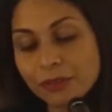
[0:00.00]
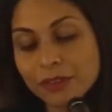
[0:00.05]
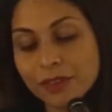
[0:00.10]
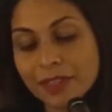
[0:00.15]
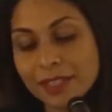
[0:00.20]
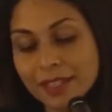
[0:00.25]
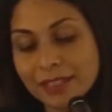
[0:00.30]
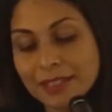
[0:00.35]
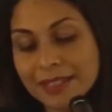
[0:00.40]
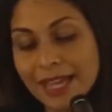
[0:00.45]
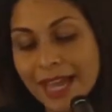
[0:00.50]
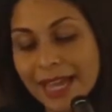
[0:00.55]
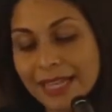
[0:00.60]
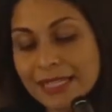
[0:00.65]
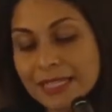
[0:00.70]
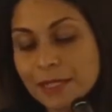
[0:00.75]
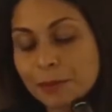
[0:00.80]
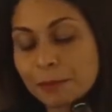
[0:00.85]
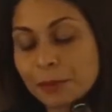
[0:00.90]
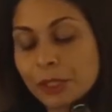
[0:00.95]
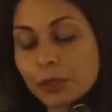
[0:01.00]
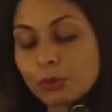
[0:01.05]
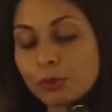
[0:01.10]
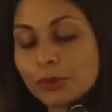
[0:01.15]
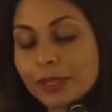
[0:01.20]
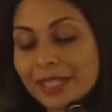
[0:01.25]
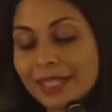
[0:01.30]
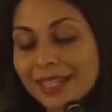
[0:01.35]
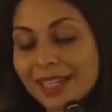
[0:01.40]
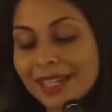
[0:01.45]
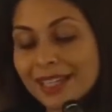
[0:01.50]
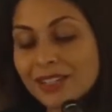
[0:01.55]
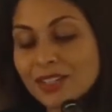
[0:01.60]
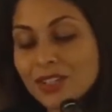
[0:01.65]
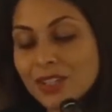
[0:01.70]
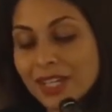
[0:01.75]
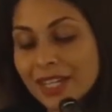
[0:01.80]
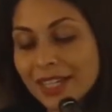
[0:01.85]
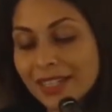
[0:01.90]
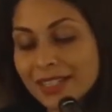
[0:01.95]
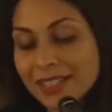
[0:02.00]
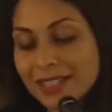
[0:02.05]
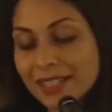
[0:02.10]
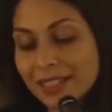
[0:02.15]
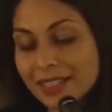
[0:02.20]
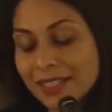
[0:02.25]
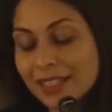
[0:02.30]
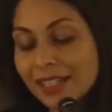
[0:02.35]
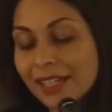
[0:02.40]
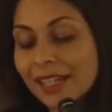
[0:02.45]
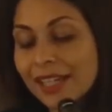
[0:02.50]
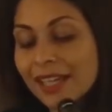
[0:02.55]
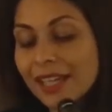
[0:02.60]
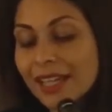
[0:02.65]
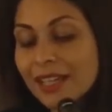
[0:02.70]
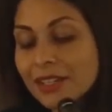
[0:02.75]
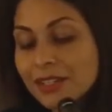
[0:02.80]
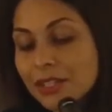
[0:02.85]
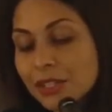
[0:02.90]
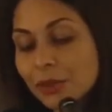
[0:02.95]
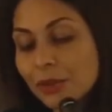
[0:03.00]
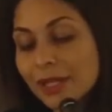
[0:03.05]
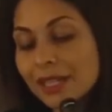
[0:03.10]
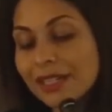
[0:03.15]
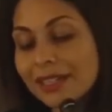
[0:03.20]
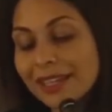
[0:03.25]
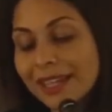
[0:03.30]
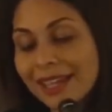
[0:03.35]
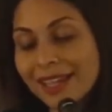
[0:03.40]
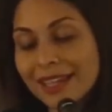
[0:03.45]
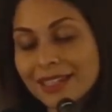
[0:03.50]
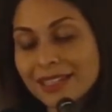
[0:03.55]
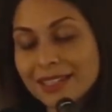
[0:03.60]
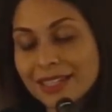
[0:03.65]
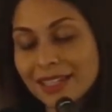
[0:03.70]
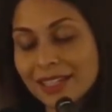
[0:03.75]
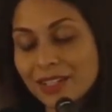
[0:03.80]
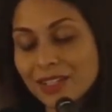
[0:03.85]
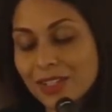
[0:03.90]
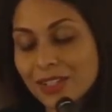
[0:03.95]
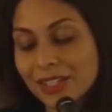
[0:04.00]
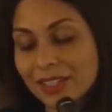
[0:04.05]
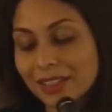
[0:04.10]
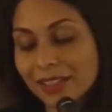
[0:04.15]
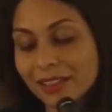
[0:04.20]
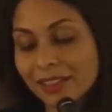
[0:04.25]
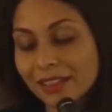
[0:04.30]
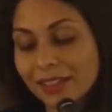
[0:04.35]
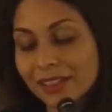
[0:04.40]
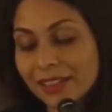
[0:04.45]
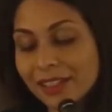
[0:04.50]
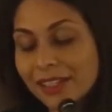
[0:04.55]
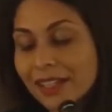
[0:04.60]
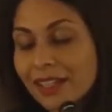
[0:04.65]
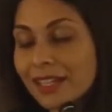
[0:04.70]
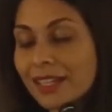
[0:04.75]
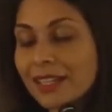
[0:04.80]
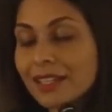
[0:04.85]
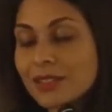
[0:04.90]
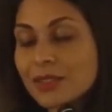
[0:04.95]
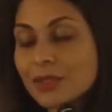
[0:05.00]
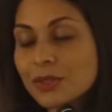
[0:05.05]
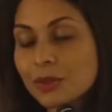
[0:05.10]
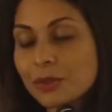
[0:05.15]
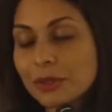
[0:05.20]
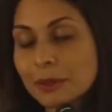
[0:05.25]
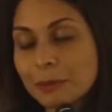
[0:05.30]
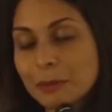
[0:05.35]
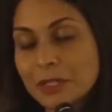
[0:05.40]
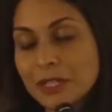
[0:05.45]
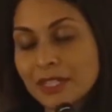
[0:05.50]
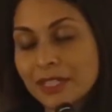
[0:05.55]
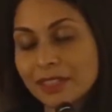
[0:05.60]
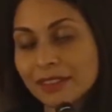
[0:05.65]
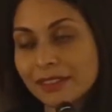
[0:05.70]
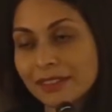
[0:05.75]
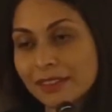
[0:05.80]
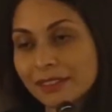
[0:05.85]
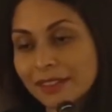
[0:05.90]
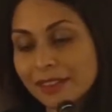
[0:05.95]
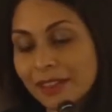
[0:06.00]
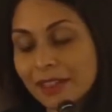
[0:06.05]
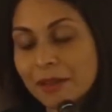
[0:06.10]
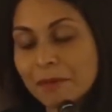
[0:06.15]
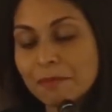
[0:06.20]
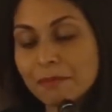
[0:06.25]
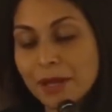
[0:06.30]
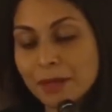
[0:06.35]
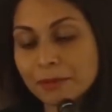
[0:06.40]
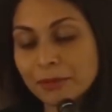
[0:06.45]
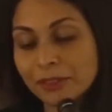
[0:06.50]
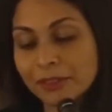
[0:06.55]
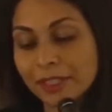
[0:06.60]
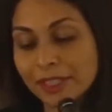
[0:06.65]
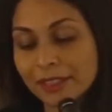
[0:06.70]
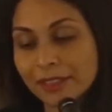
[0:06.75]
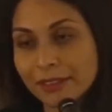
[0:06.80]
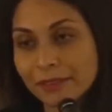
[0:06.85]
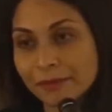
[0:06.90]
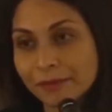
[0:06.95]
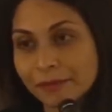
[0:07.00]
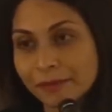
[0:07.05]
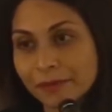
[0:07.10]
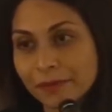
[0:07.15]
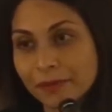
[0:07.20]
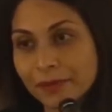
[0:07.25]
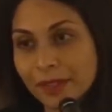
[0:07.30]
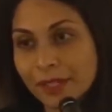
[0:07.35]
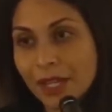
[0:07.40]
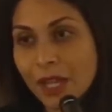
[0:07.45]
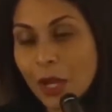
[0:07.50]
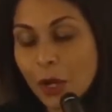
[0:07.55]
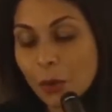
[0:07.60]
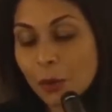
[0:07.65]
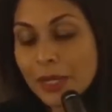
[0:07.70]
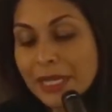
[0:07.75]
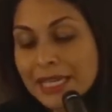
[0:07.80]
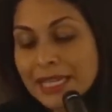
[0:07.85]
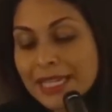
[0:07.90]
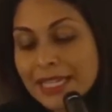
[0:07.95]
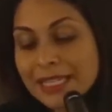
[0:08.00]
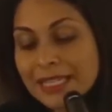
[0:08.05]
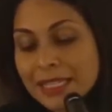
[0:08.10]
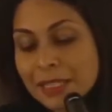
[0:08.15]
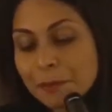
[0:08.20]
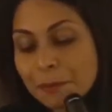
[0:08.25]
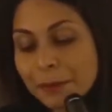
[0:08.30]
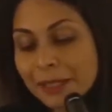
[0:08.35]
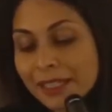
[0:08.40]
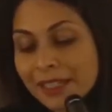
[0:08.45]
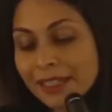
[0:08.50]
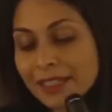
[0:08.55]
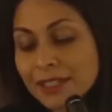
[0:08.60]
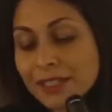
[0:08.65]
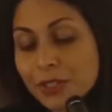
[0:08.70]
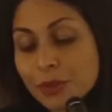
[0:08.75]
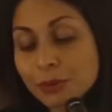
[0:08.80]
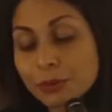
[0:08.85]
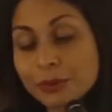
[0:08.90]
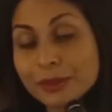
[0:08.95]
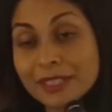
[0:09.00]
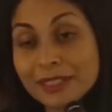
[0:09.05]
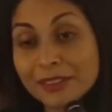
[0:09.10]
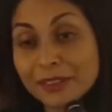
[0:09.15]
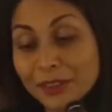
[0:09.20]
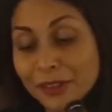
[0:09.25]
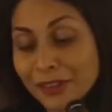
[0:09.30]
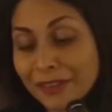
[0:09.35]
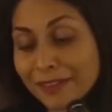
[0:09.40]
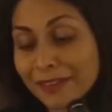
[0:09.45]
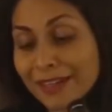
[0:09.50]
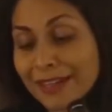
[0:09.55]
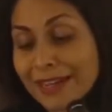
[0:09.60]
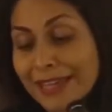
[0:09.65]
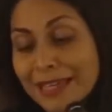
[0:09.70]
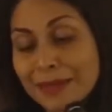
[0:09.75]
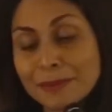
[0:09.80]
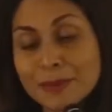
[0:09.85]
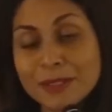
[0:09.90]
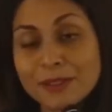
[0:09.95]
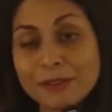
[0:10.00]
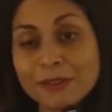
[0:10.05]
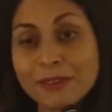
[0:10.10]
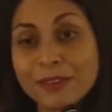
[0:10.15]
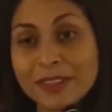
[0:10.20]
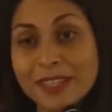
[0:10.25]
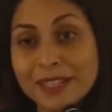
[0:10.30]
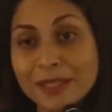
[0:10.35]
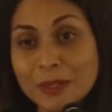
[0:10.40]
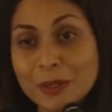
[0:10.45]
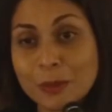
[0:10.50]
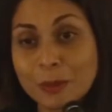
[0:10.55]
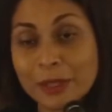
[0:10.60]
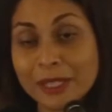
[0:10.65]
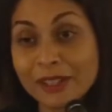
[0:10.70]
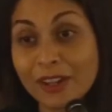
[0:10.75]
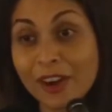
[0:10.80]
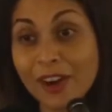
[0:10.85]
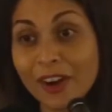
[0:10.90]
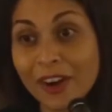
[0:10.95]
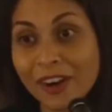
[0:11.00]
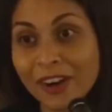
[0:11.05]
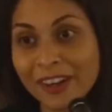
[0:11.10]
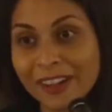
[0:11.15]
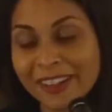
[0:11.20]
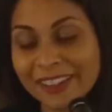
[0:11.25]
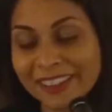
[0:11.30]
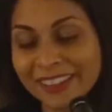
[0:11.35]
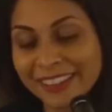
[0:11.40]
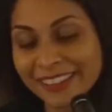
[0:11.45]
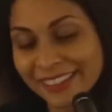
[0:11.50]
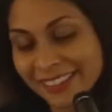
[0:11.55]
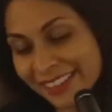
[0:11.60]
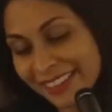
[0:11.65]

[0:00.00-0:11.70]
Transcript: of things had to be re-enchanted into incantation, inscription, memory. We need to begin to relearn the names of things we are.